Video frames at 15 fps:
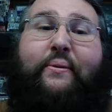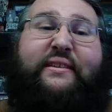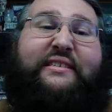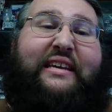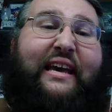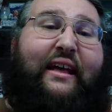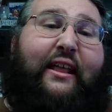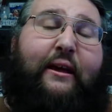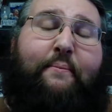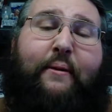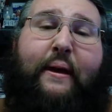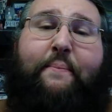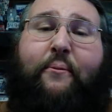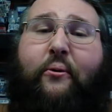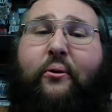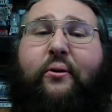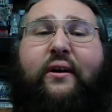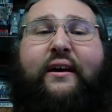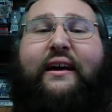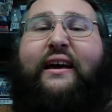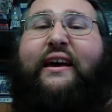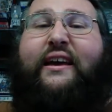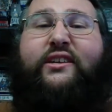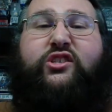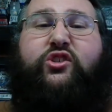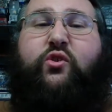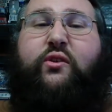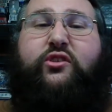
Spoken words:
he's killing people, he's